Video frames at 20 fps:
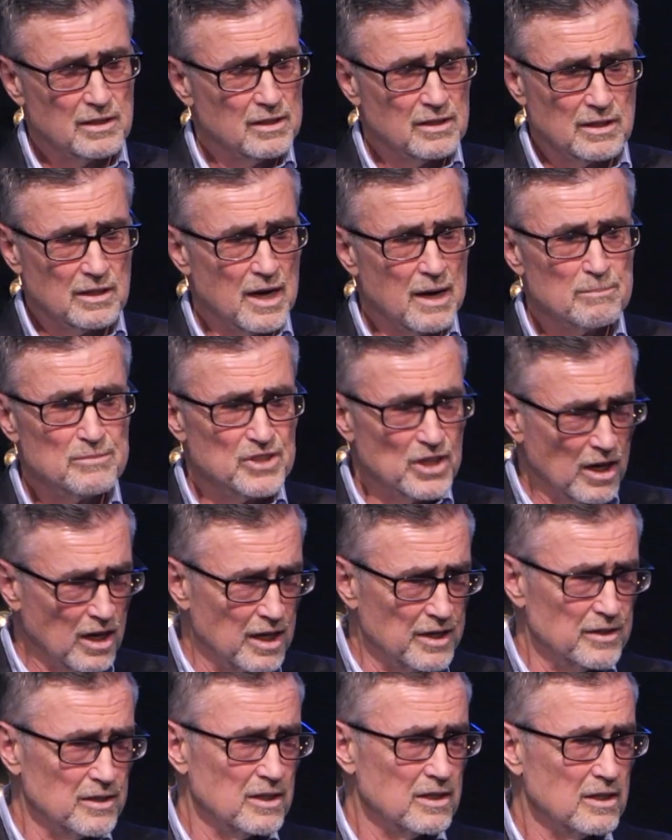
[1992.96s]
I'm
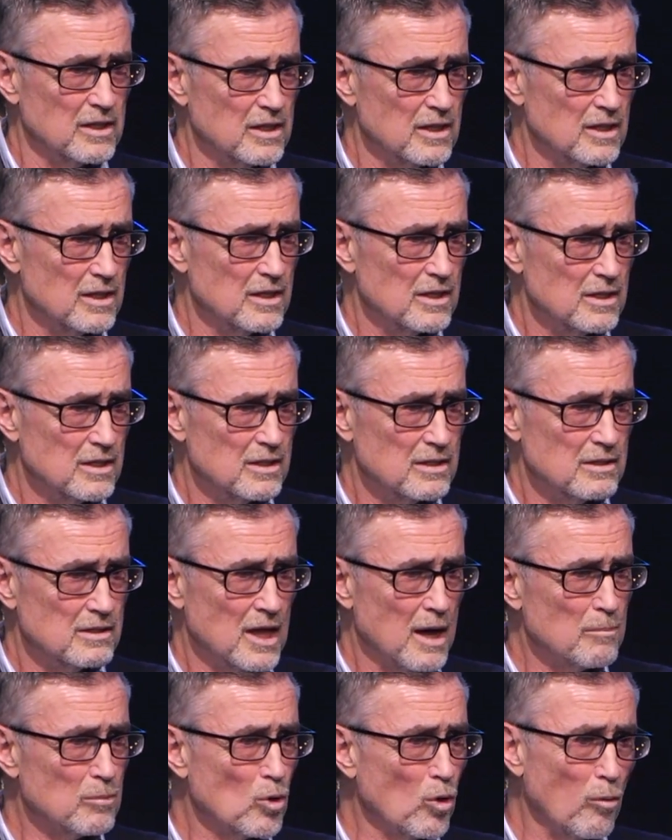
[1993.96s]
done.
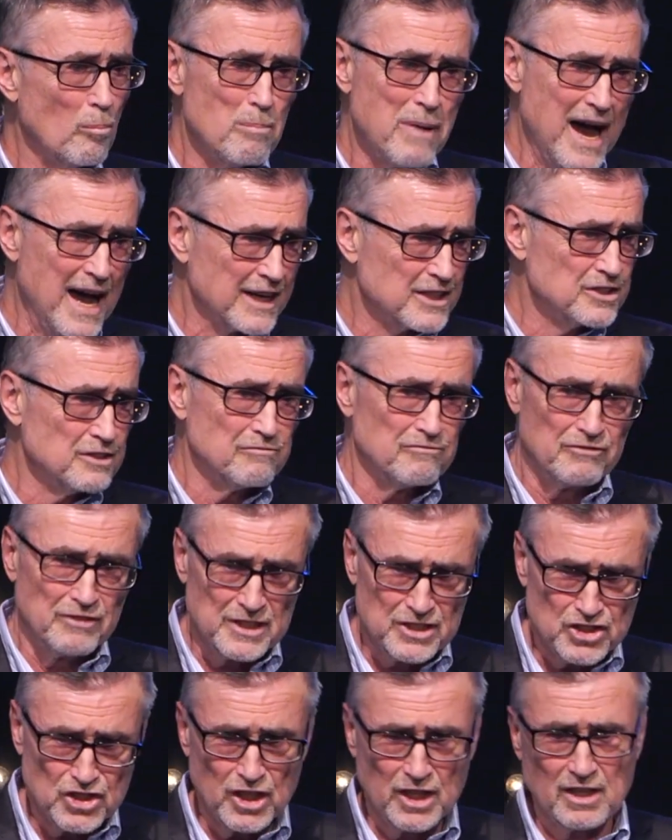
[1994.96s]
I'm going back to
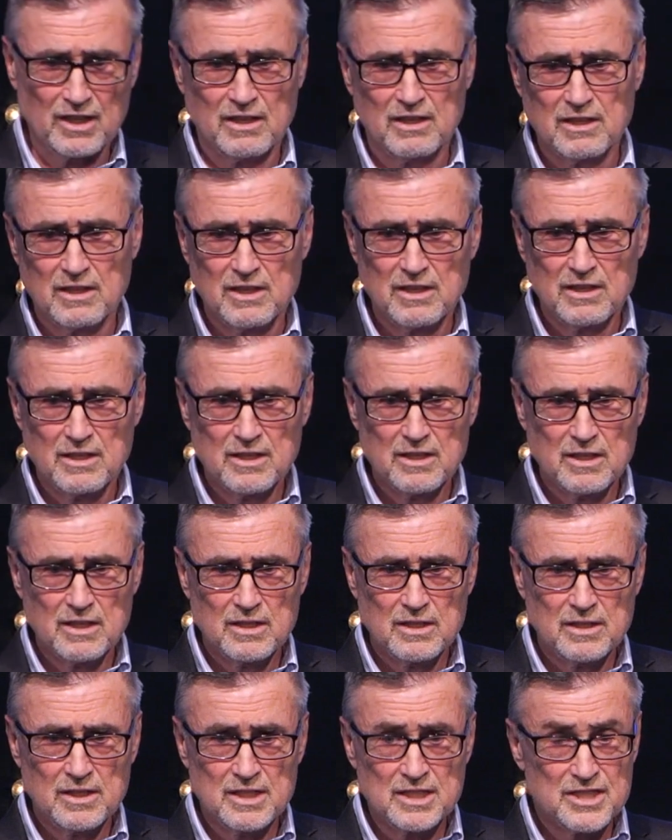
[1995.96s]
fishing.
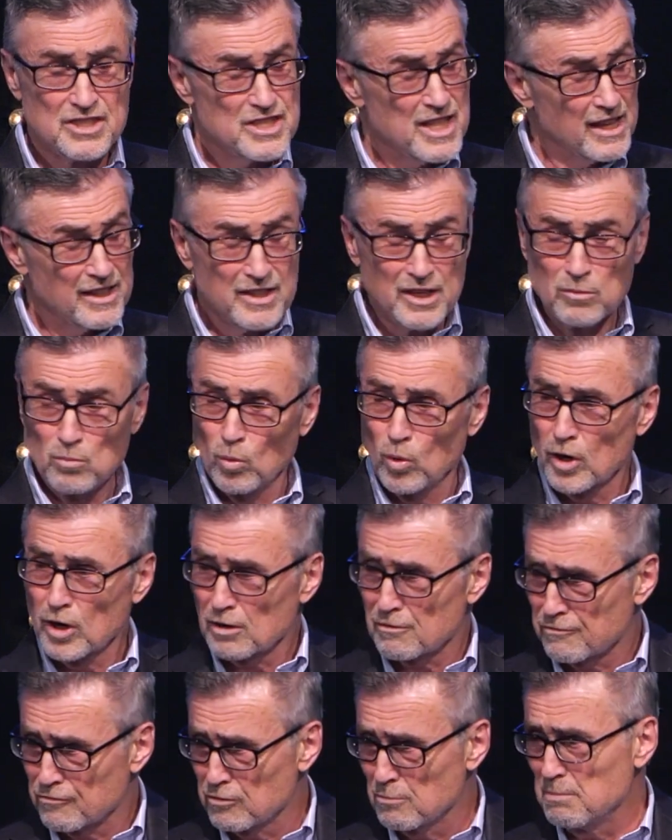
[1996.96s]
This thing didn't work
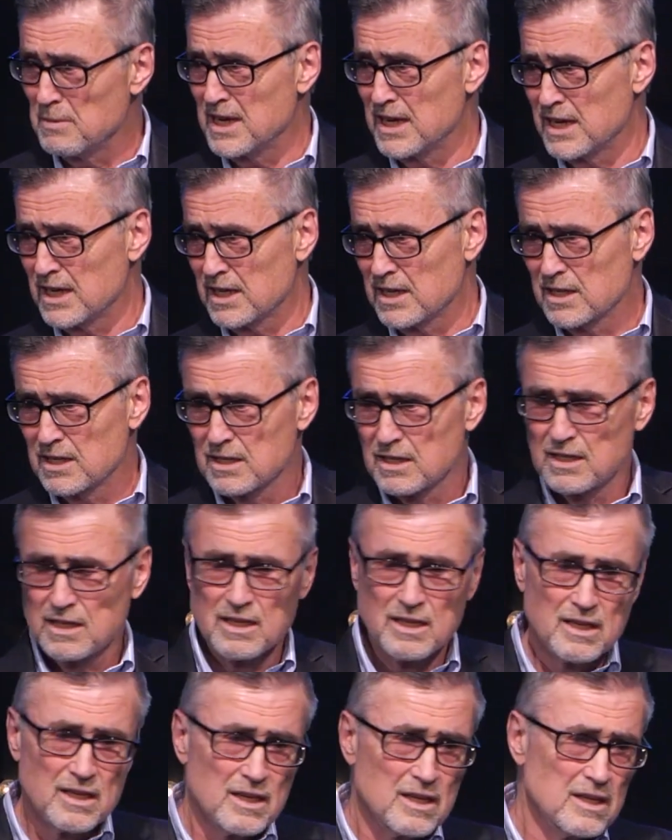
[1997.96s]
for me.
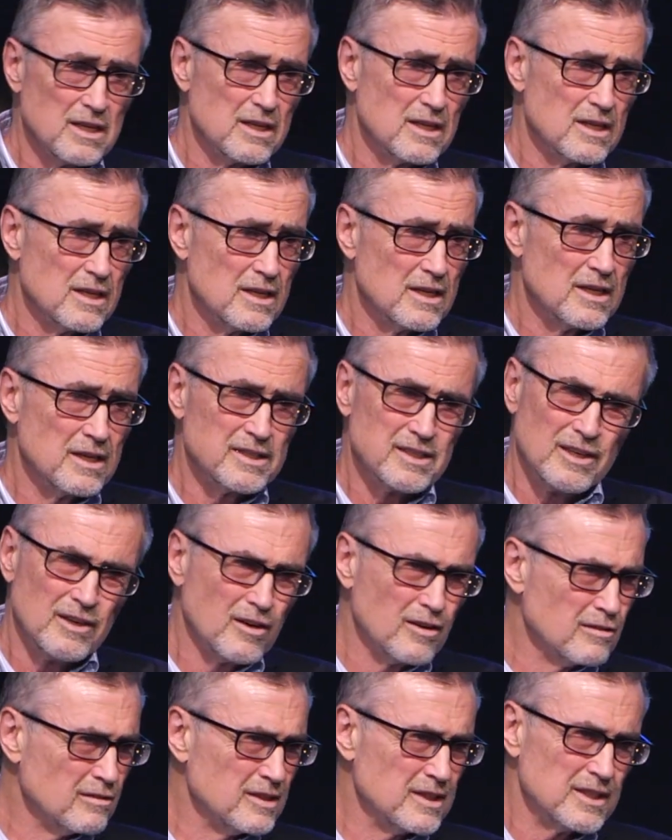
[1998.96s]
You
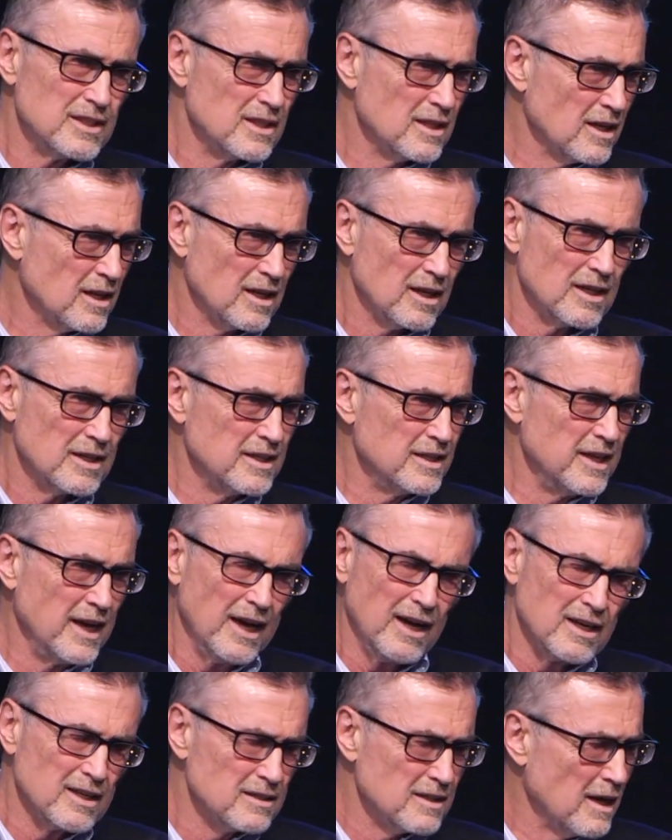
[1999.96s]
know,
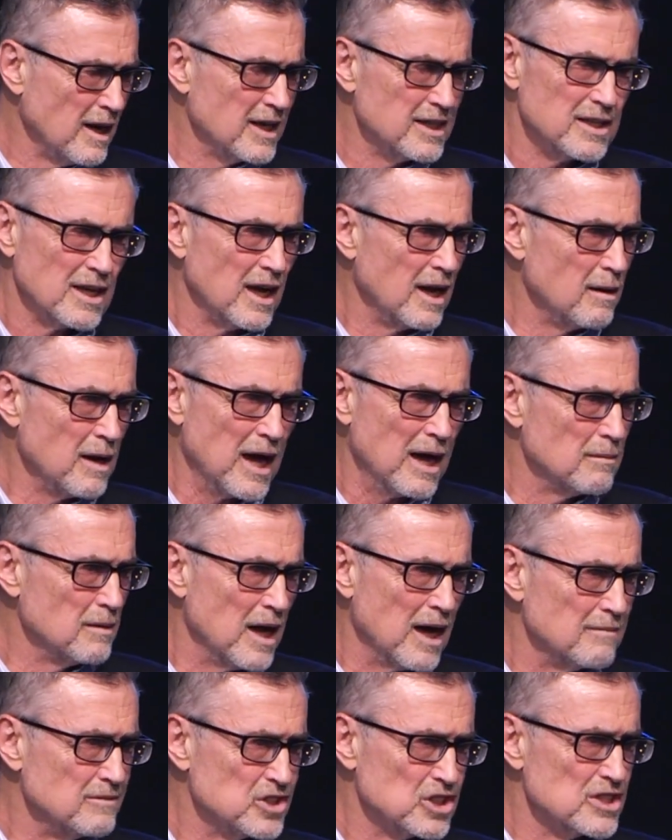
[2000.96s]
I'm
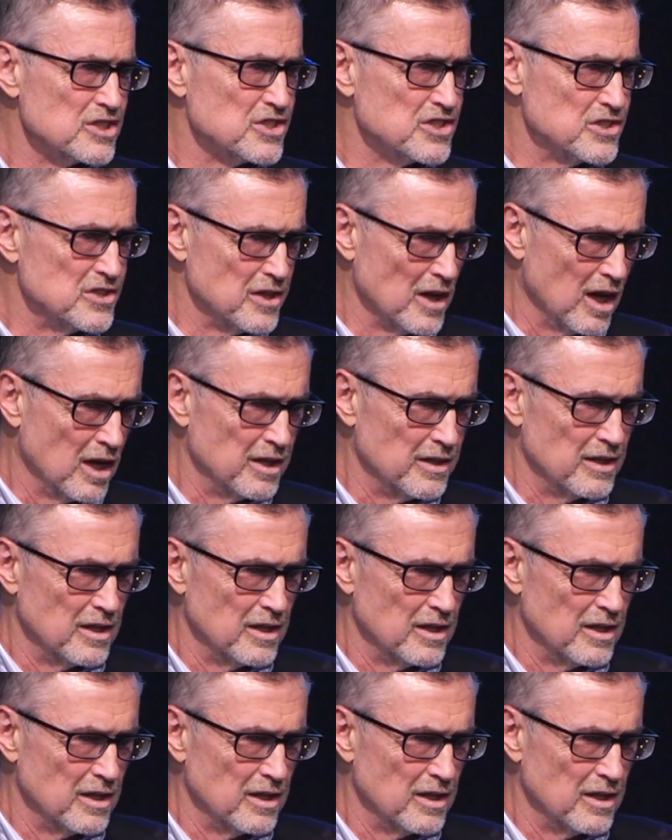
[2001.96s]
just done.